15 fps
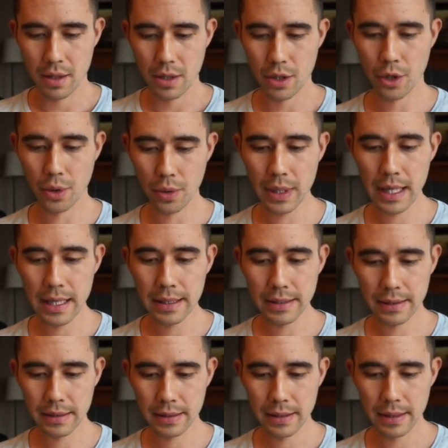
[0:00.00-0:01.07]

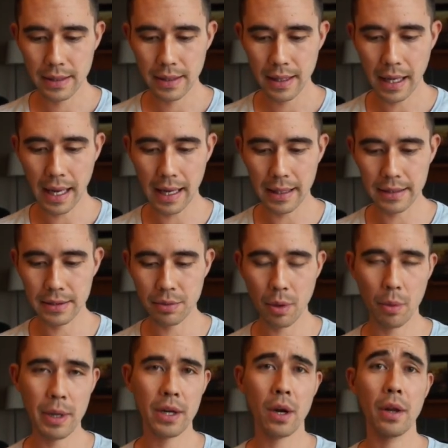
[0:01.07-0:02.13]
Chris has
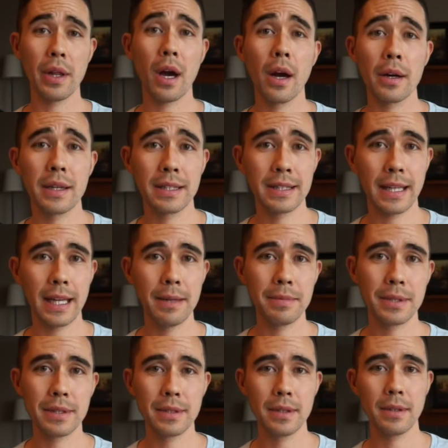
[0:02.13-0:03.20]
what we call the archetype,
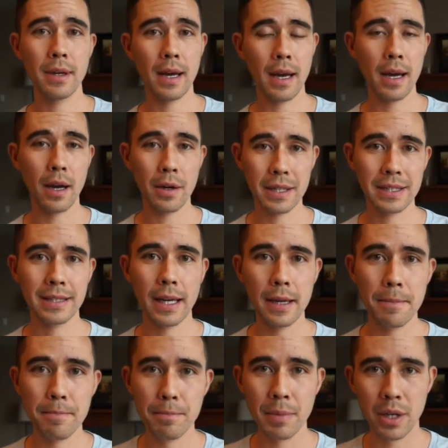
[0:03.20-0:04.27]
uh,
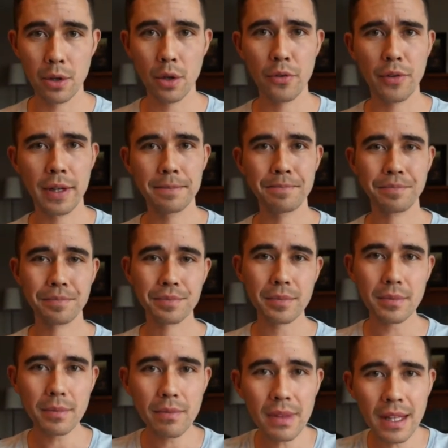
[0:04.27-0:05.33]
archetype, my girlfriend,
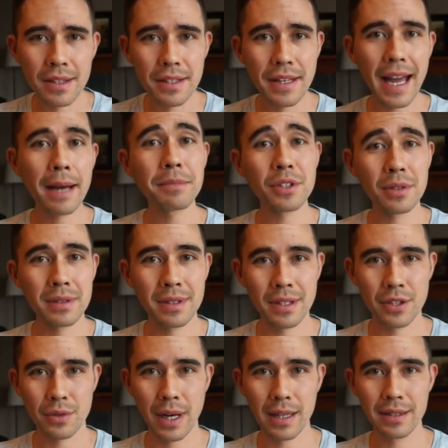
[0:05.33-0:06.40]
the damsel in
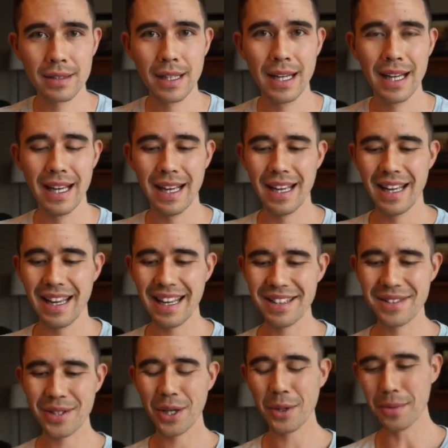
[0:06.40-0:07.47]
distress.
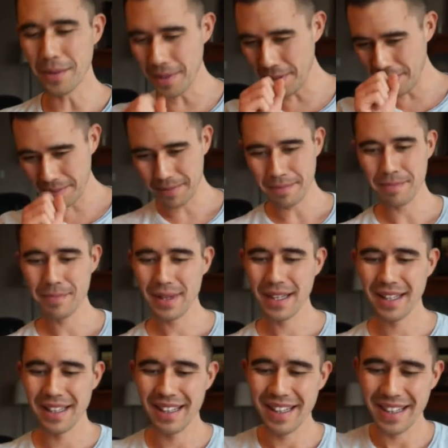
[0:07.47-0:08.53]
And so
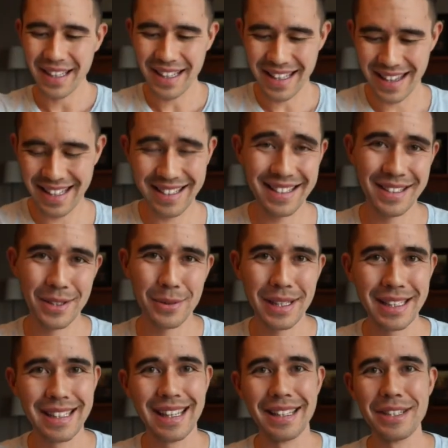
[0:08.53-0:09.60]
this is a
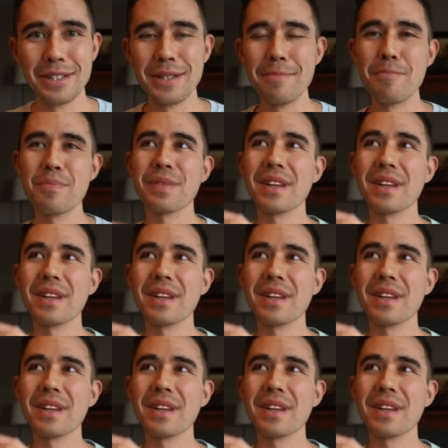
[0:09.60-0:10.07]
great analogy.